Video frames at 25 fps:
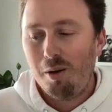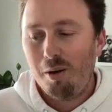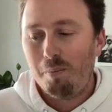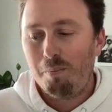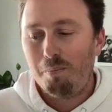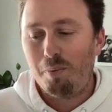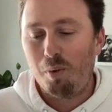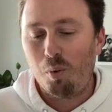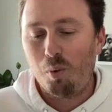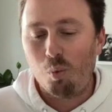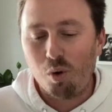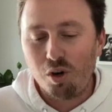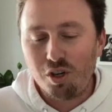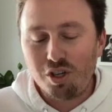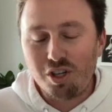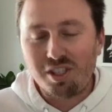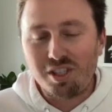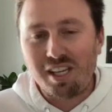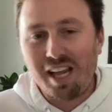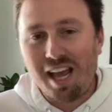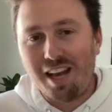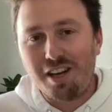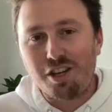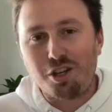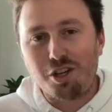But we're just
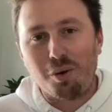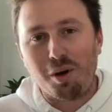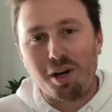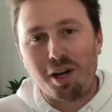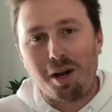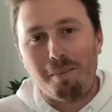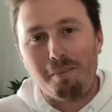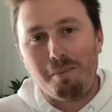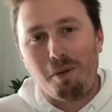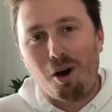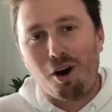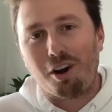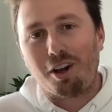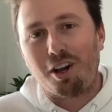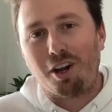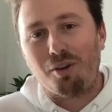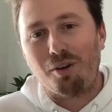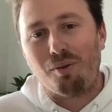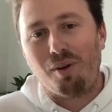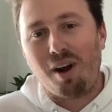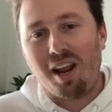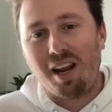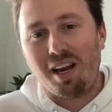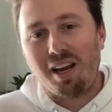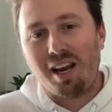entering a market
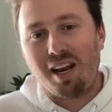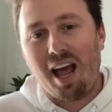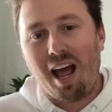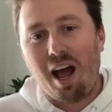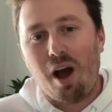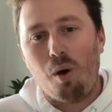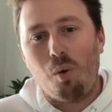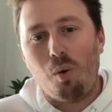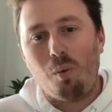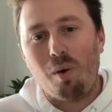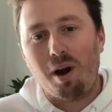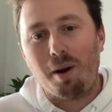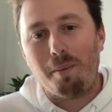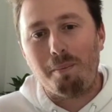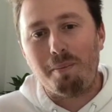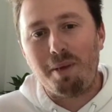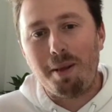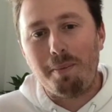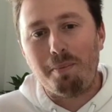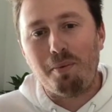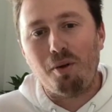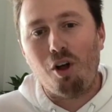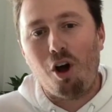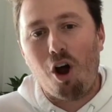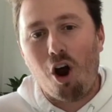right now where
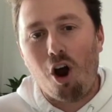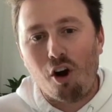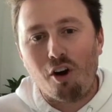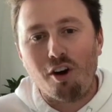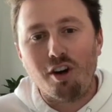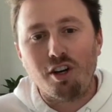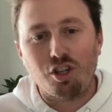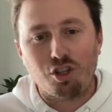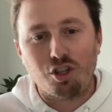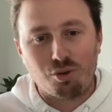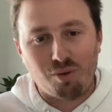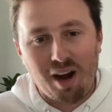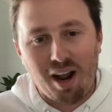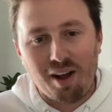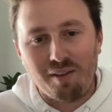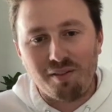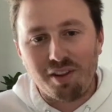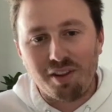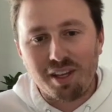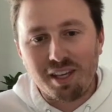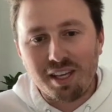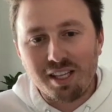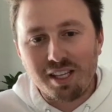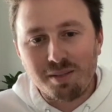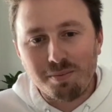people aren't
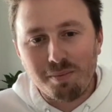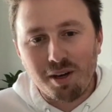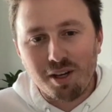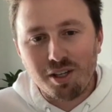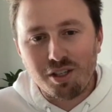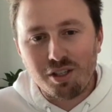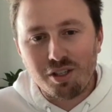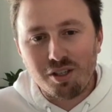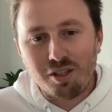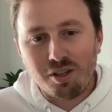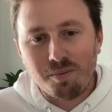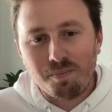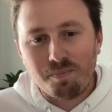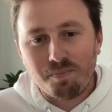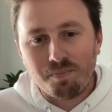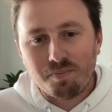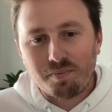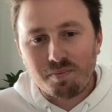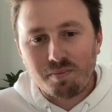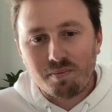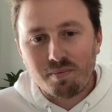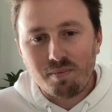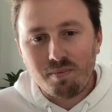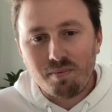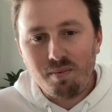traveling as much.
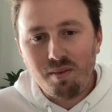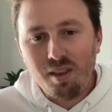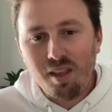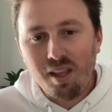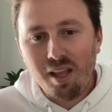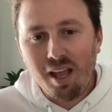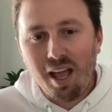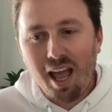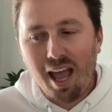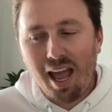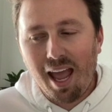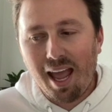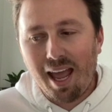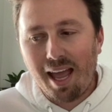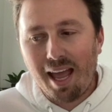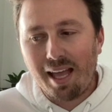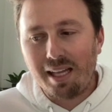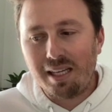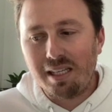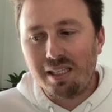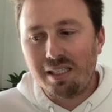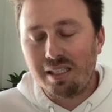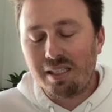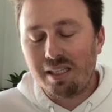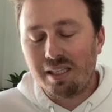
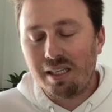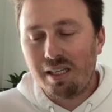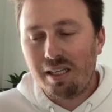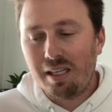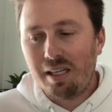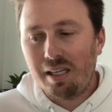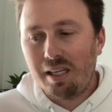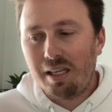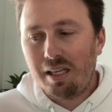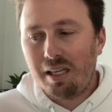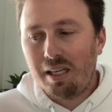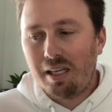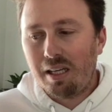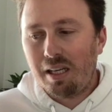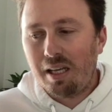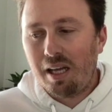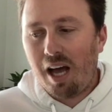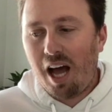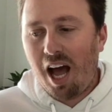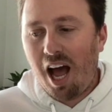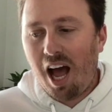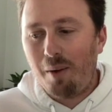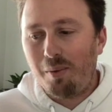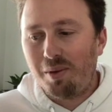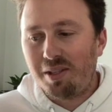And
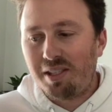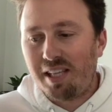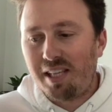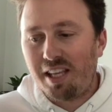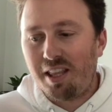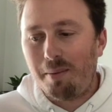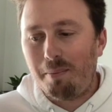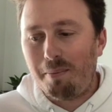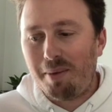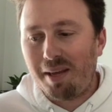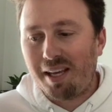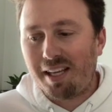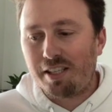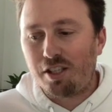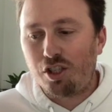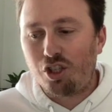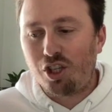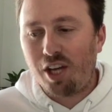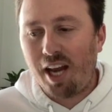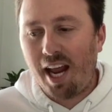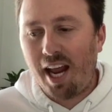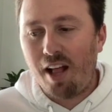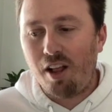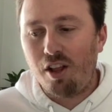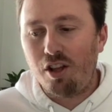I would say the biggest
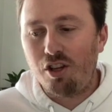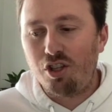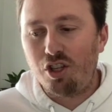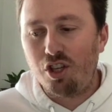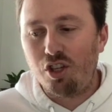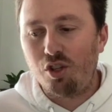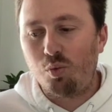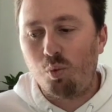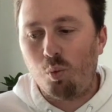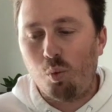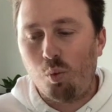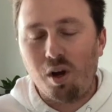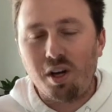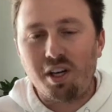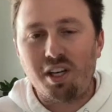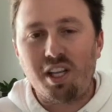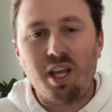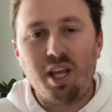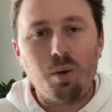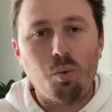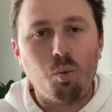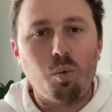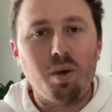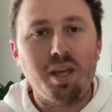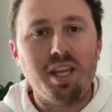challenge is, what
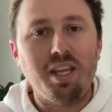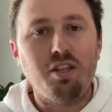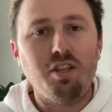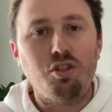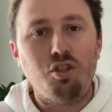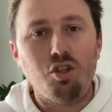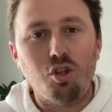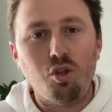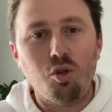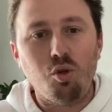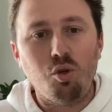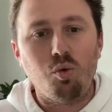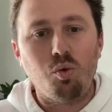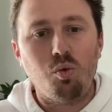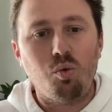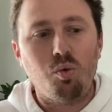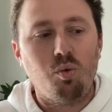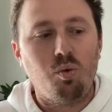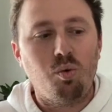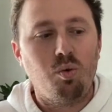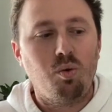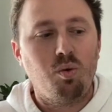can we do